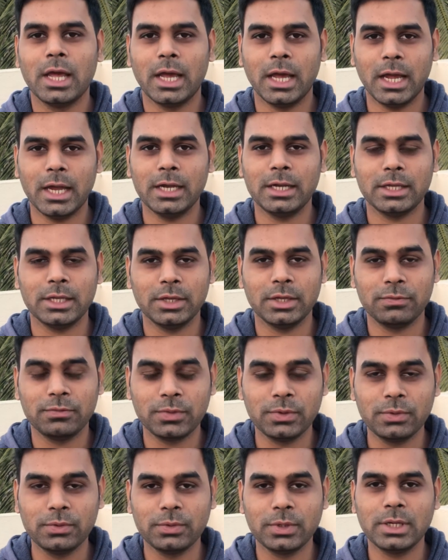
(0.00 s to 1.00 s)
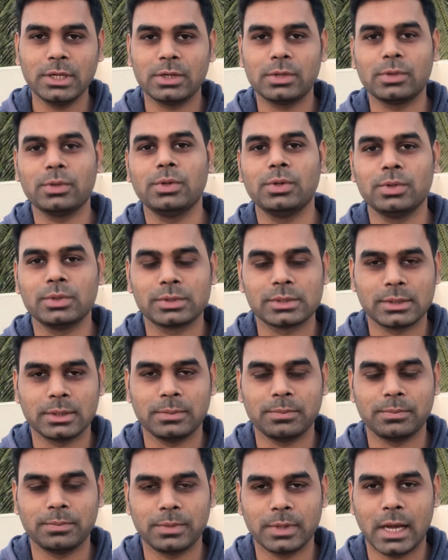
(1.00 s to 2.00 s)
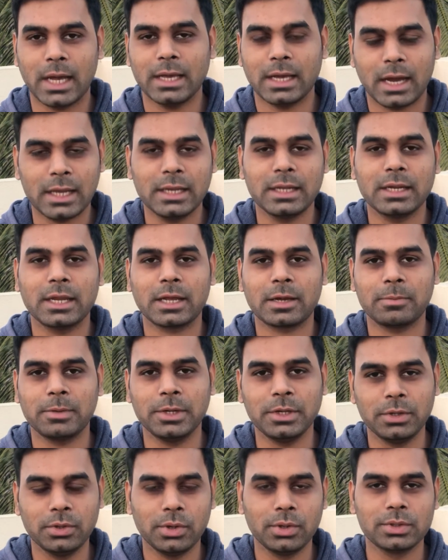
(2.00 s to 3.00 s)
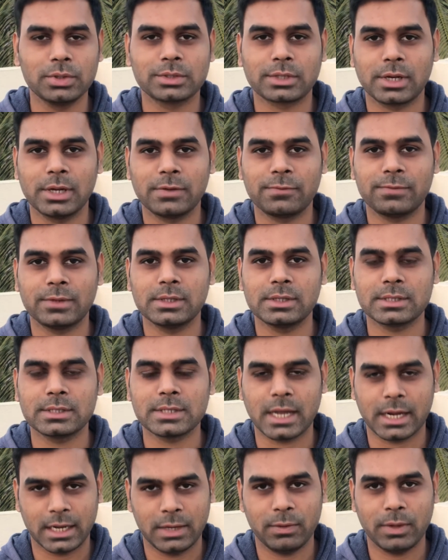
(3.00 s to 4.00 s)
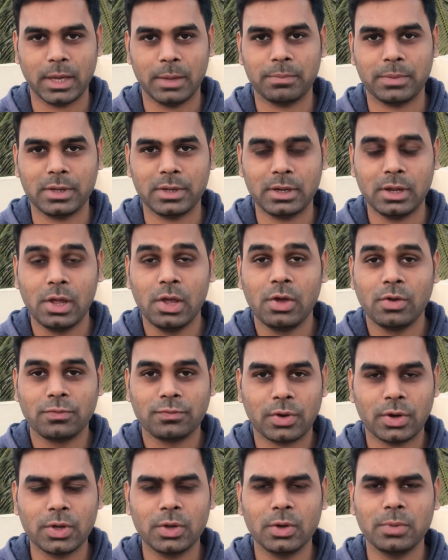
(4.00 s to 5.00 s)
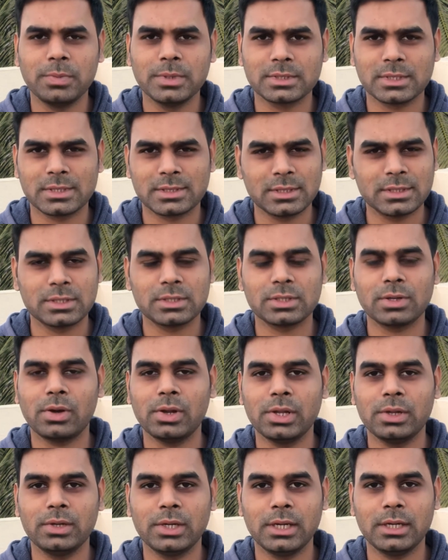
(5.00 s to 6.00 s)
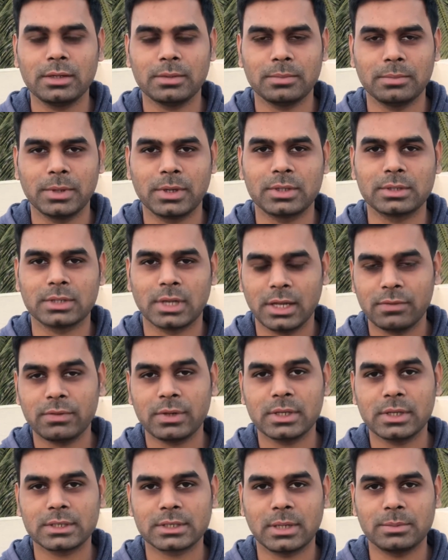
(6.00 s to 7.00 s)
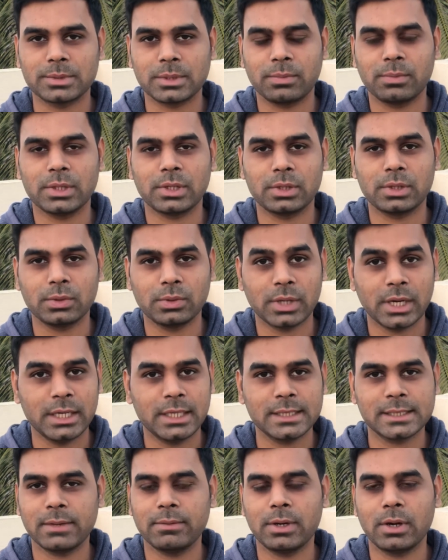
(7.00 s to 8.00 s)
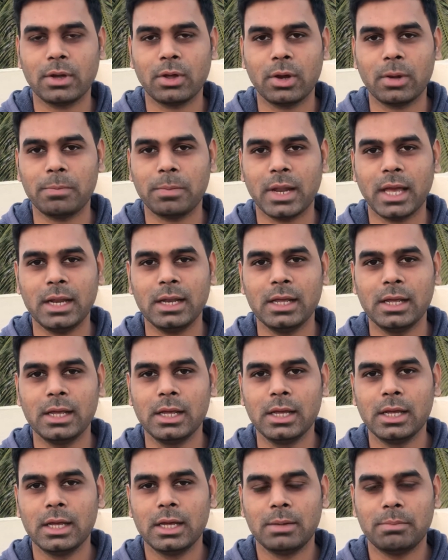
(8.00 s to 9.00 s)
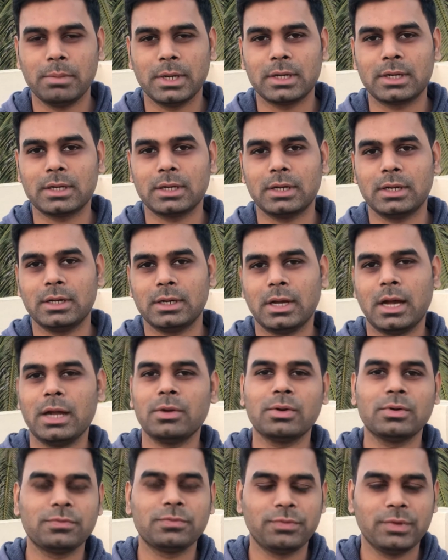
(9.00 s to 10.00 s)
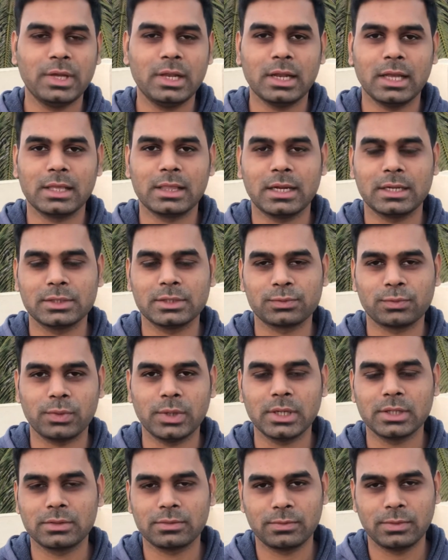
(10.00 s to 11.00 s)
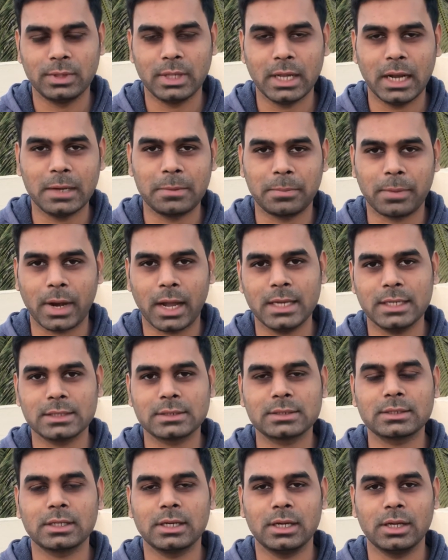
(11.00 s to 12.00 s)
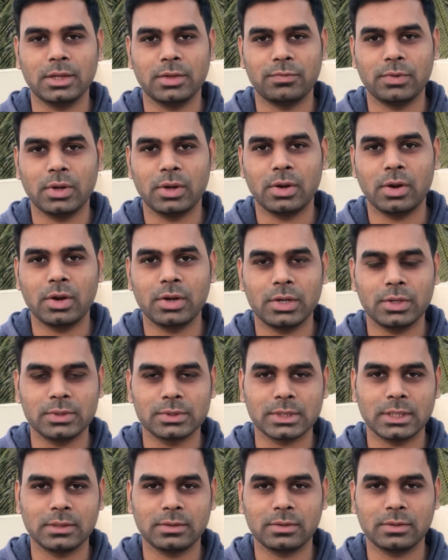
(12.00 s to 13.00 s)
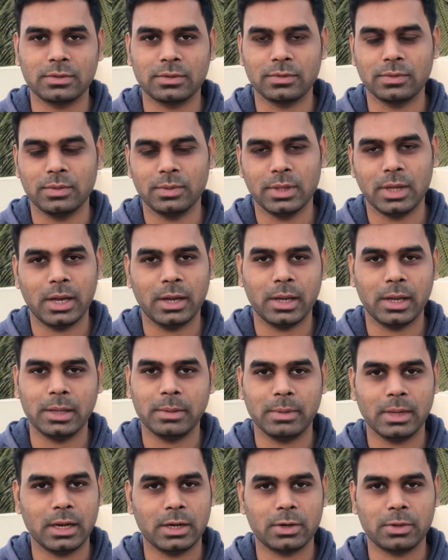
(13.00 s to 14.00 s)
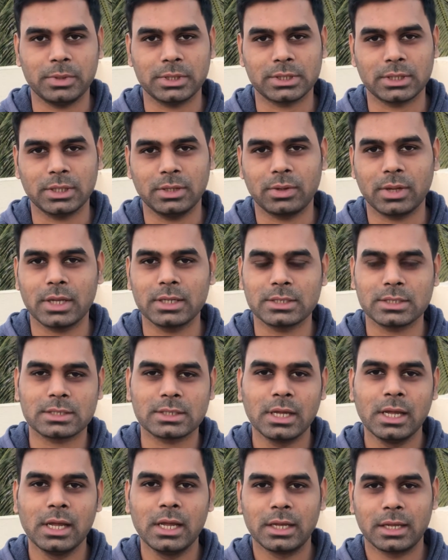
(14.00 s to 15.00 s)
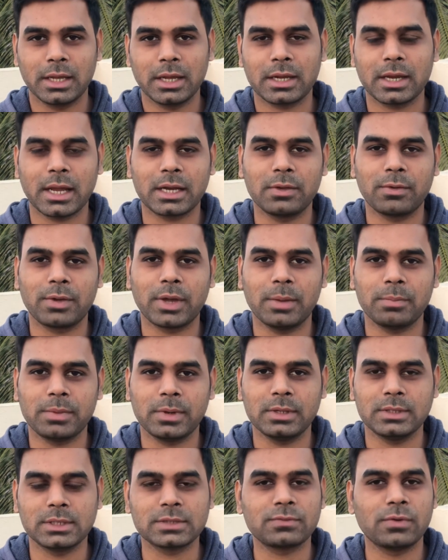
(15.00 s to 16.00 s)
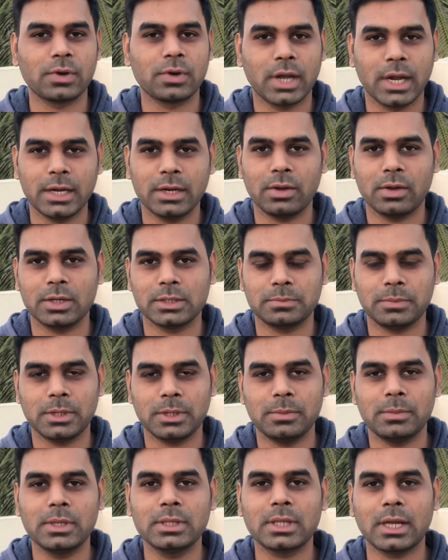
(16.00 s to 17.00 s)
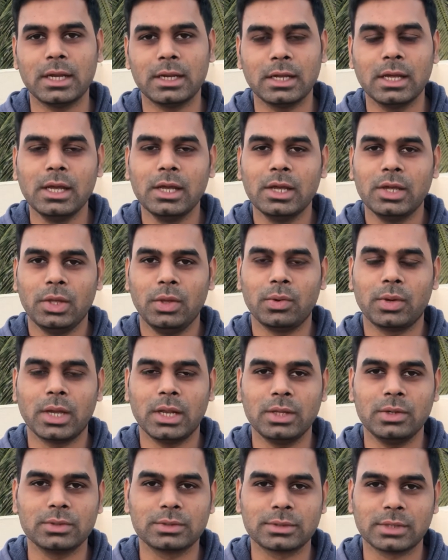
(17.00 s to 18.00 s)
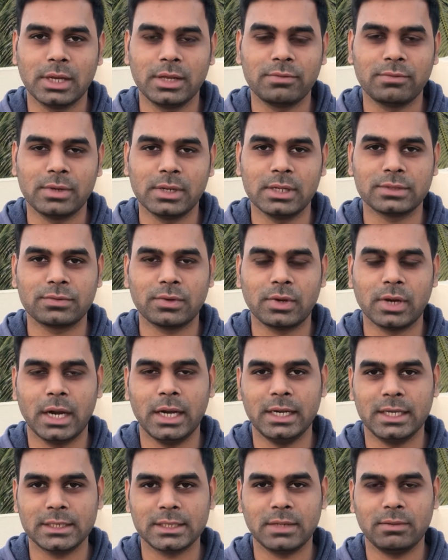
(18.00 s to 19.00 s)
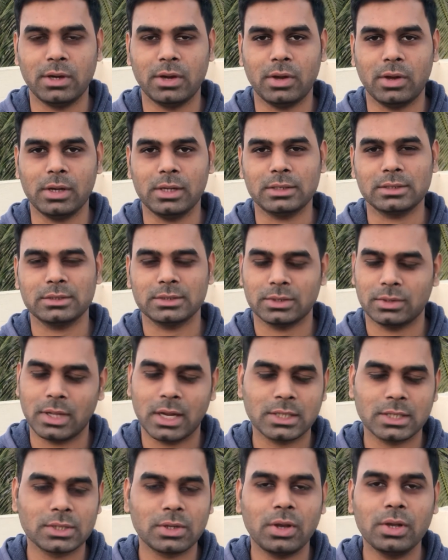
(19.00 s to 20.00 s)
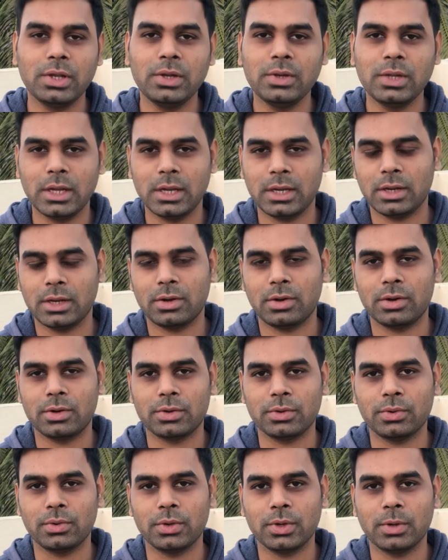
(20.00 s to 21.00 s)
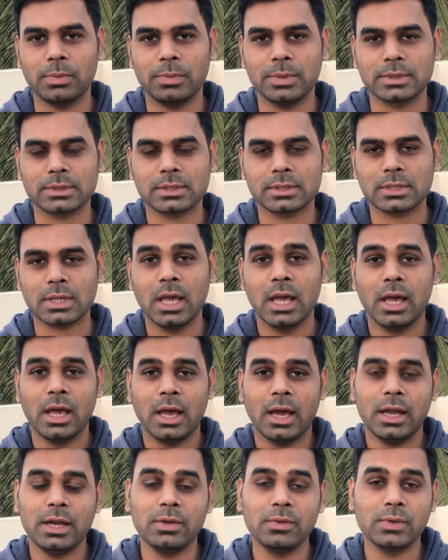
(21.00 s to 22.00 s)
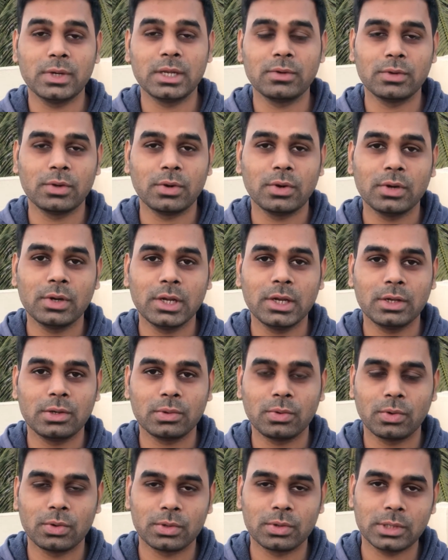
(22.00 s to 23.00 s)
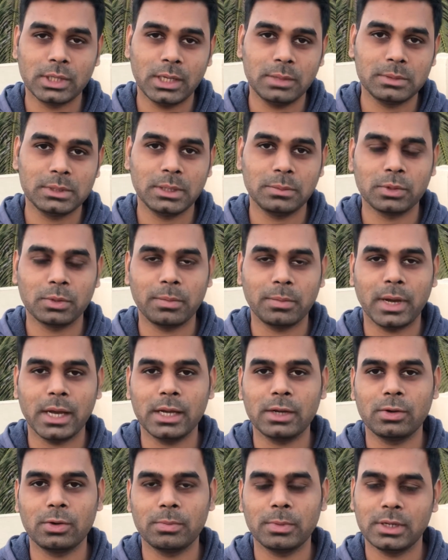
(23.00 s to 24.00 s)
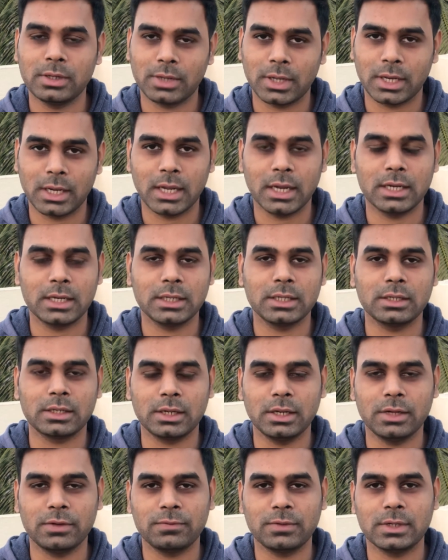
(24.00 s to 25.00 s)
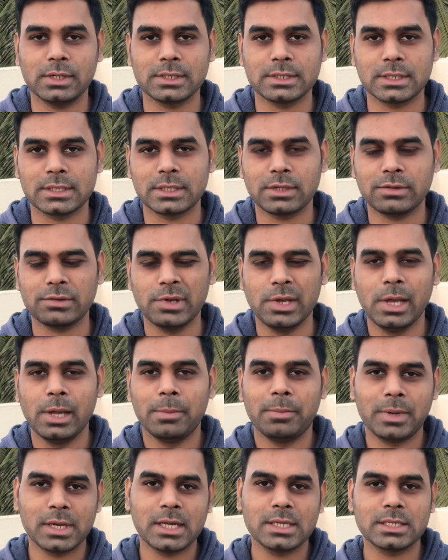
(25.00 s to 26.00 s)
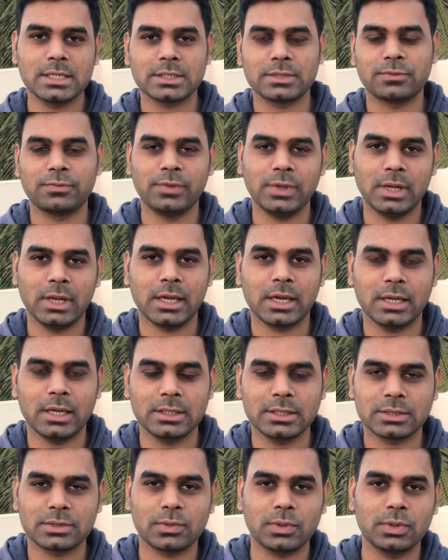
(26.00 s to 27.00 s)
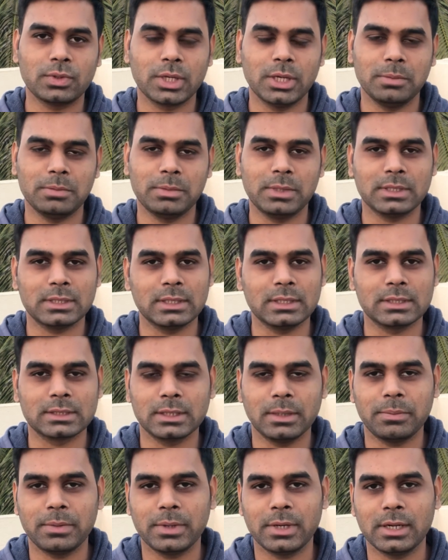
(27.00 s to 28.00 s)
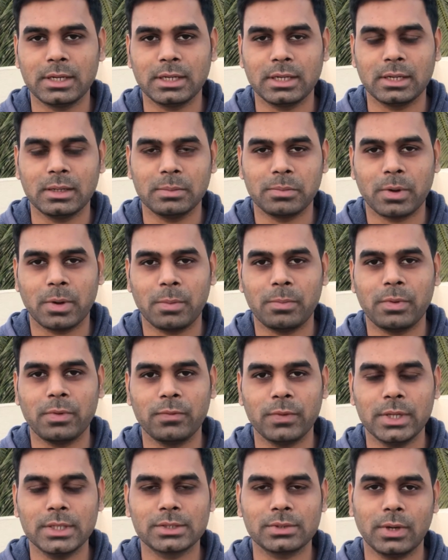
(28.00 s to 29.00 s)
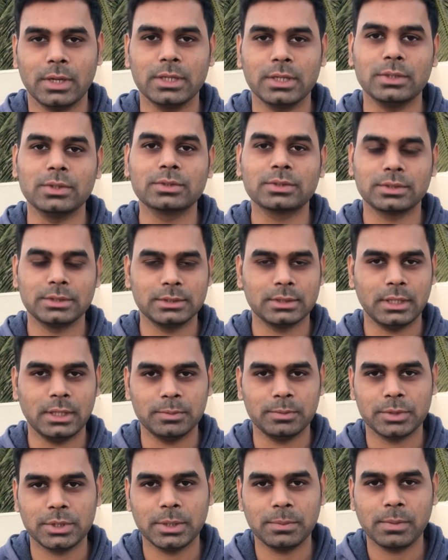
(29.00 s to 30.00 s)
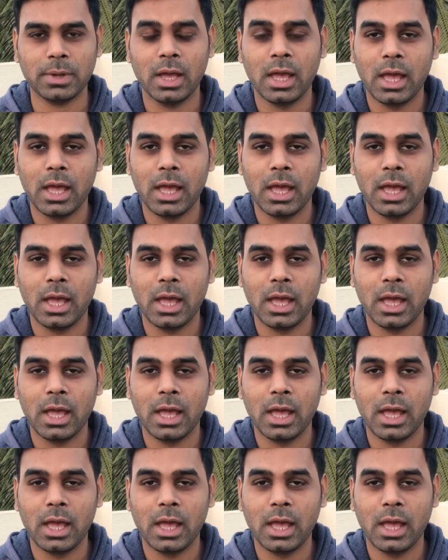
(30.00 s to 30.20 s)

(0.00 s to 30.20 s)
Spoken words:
And if you need to use, I highly recommend you use Clickfunnels ActiveCompaign for your business. This is all you need, because Clickfunnels comes up with a $297 plan, but I don't feel like that is worth that price if you are not using the email automation. You can just get ActiveCompaign just for $9 per month, and you can use Clickfunnels for $97. So that's all you need in order to grow your business. And even you don't need to go to Namecheap to buy a domain, you can get it in Clickfunnels itself. But I just feel like I just want to keep the things separate in a proper way, so I use Namecheap.